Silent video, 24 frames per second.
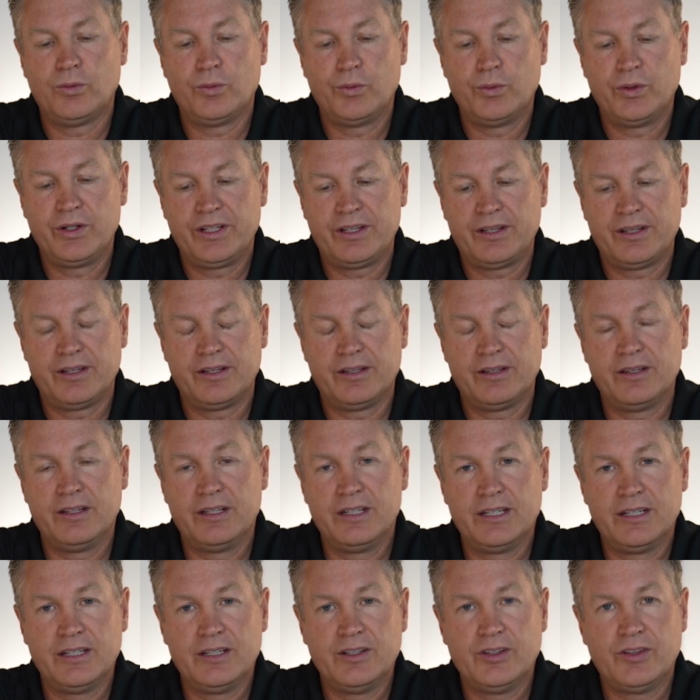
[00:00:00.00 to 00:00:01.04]
with
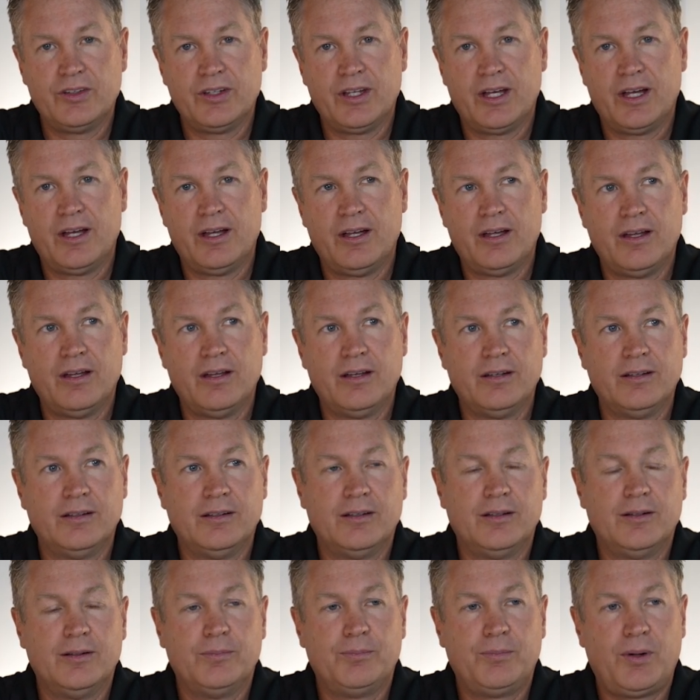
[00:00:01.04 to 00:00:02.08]
these
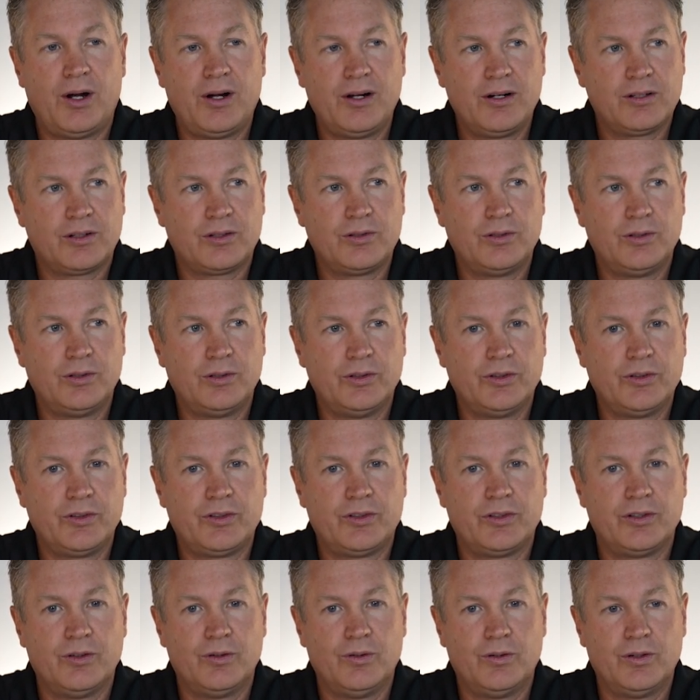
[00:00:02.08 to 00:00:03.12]

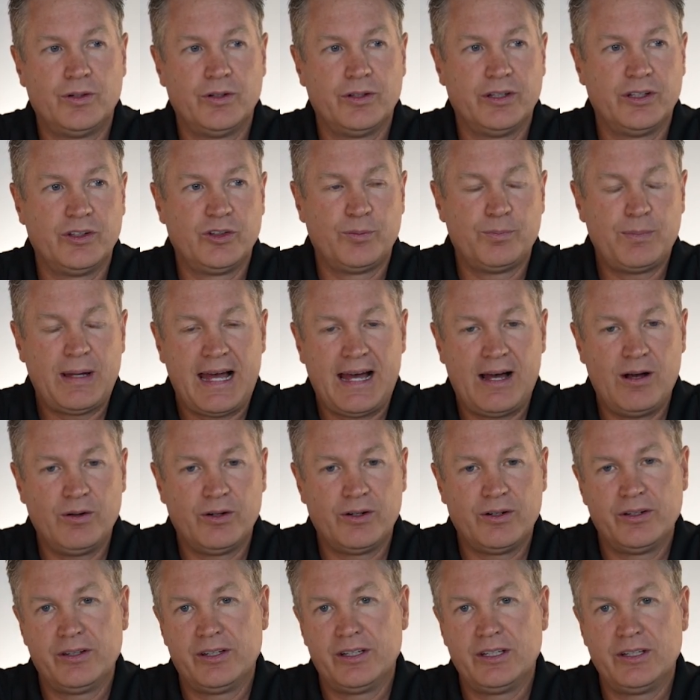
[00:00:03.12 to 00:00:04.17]
particles, or this
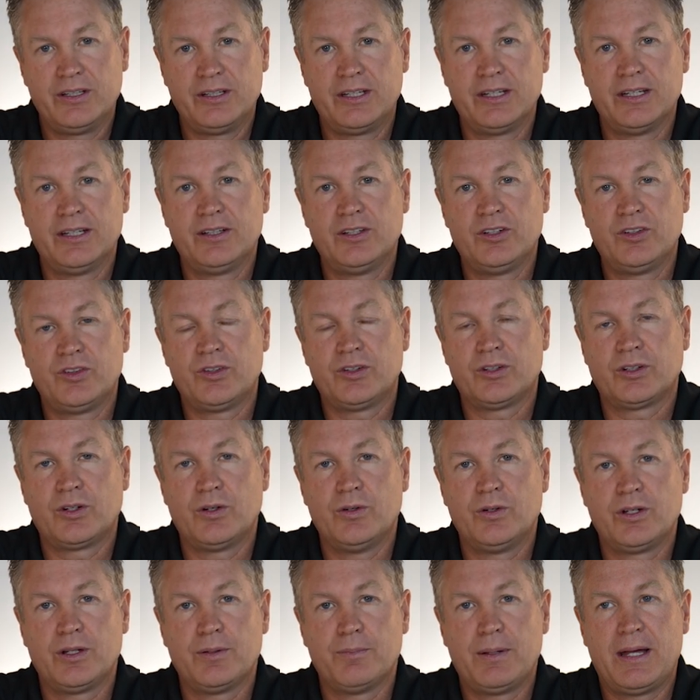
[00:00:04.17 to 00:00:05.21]
powder that you get, this
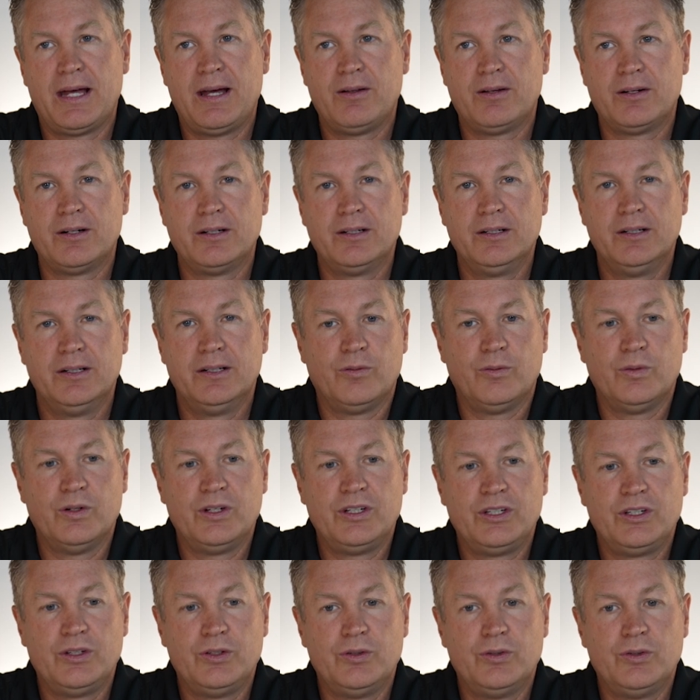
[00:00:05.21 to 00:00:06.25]
zirconia powder,
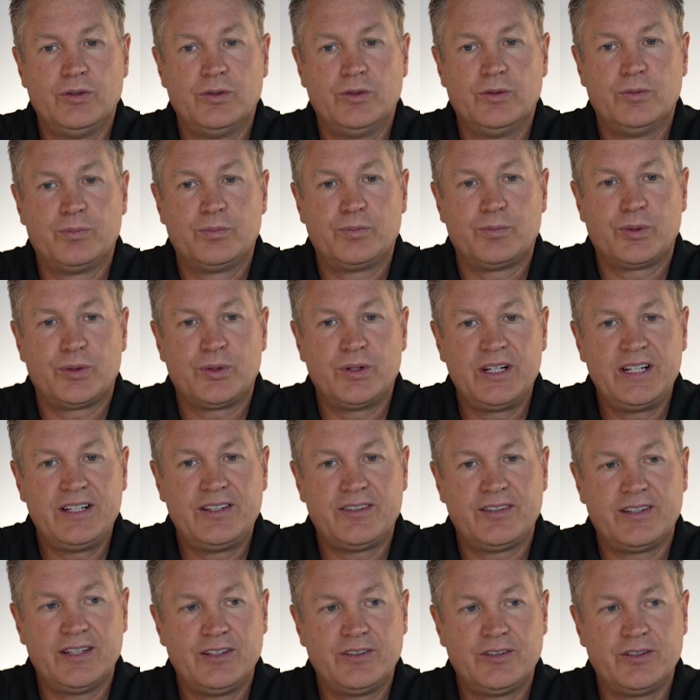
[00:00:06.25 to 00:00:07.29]
when you
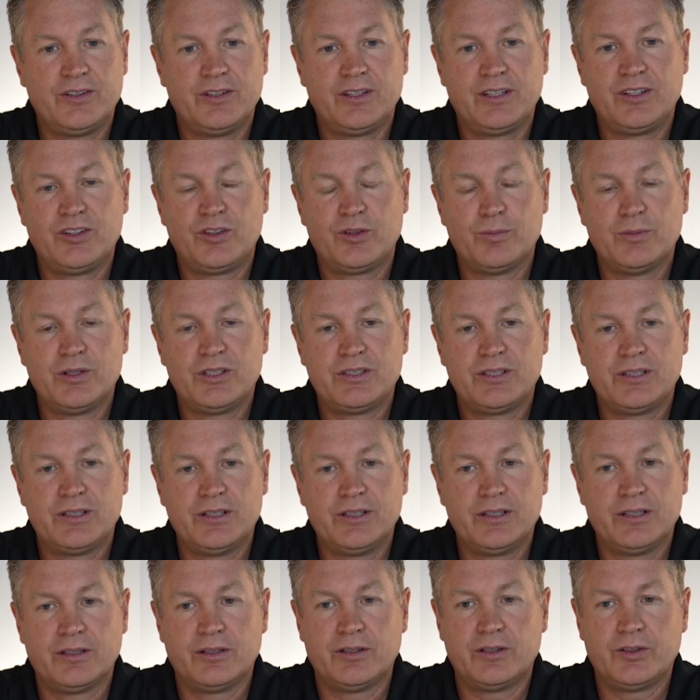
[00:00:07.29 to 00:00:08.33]
pre-sinter these
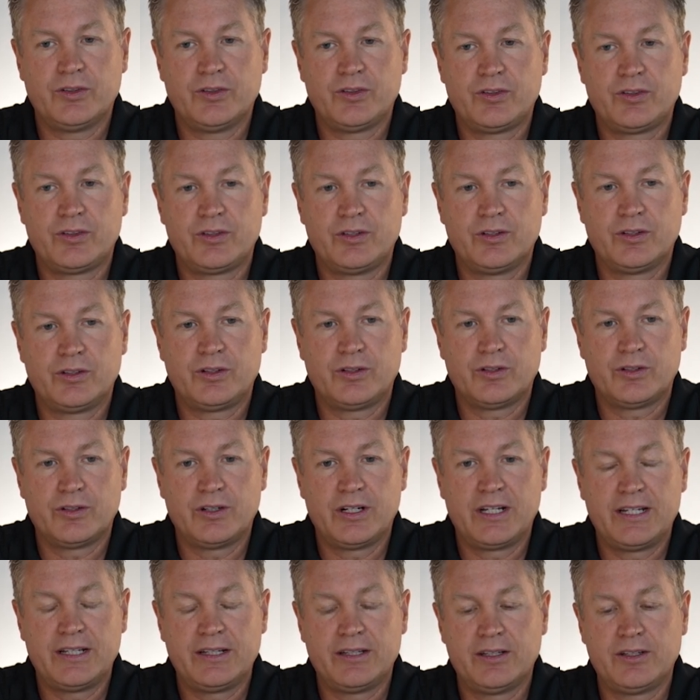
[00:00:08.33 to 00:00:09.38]
materials to
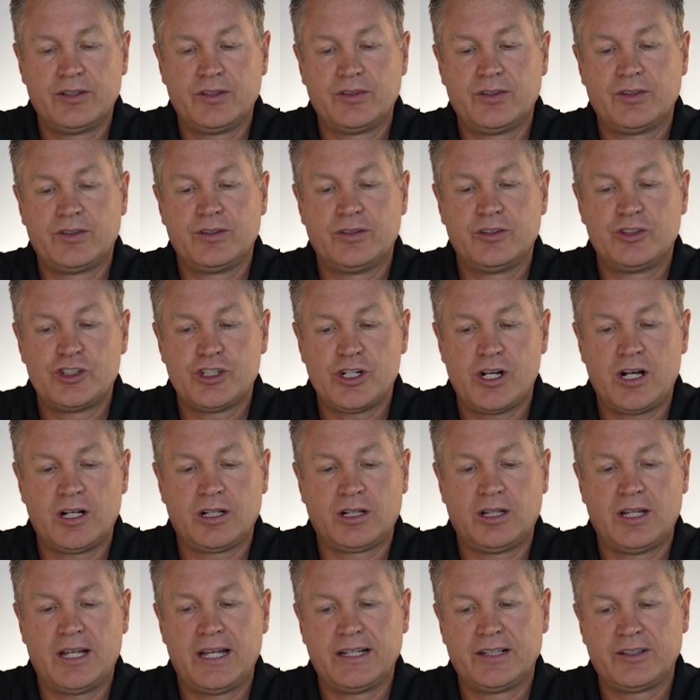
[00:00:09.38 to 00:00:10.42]
create this
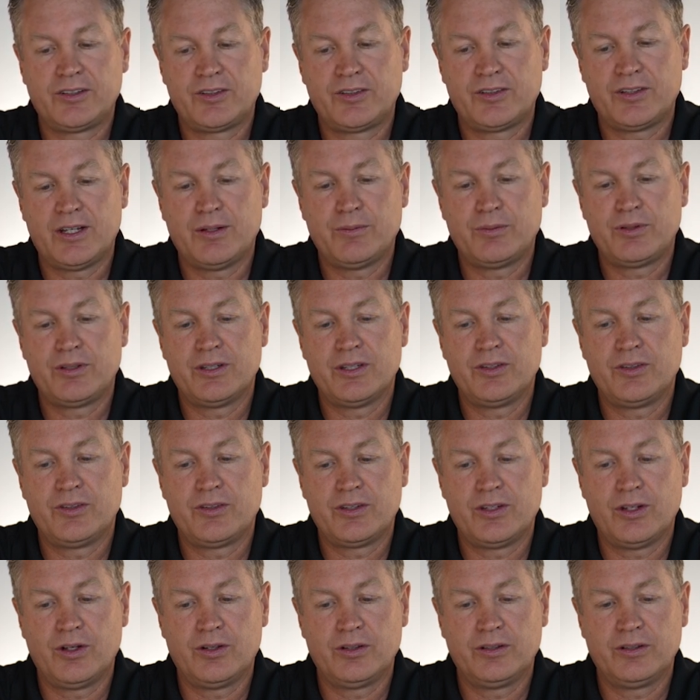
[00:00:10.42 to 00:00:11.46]
chalk-like
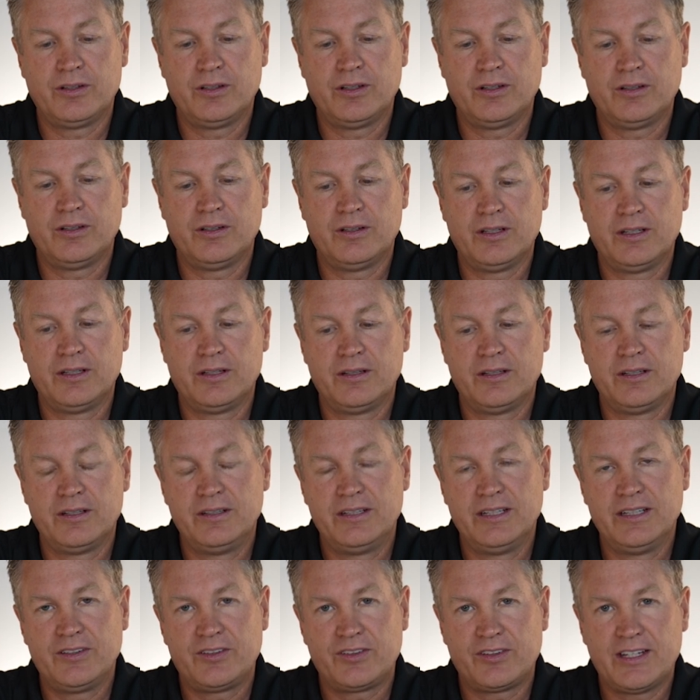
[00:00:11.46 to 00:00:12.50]
substance that the
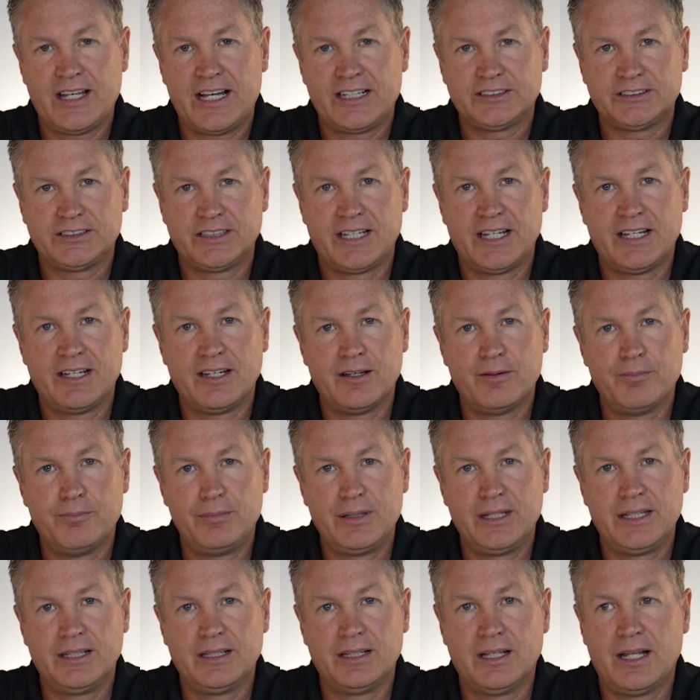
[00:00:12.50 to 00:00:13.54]
discs actually end up
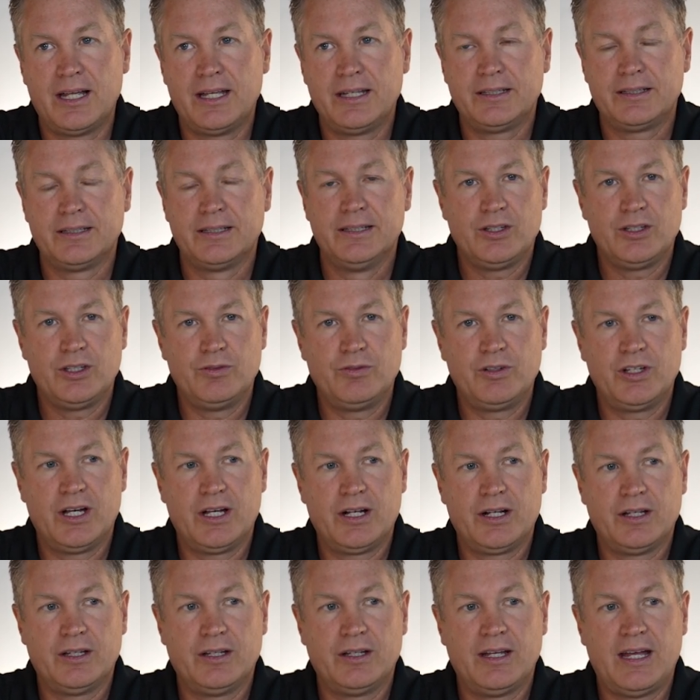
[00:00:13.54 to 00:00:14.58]
being like, you've
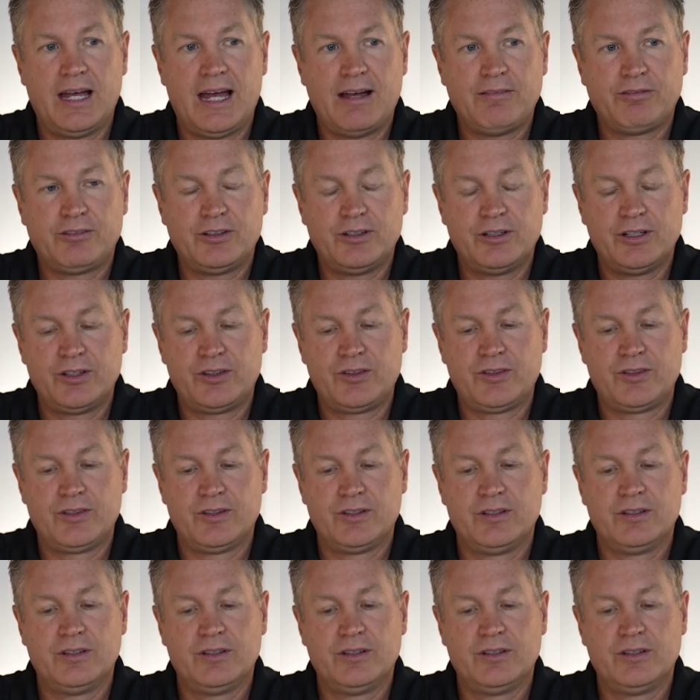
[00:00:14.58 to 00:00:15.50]
got to, after it's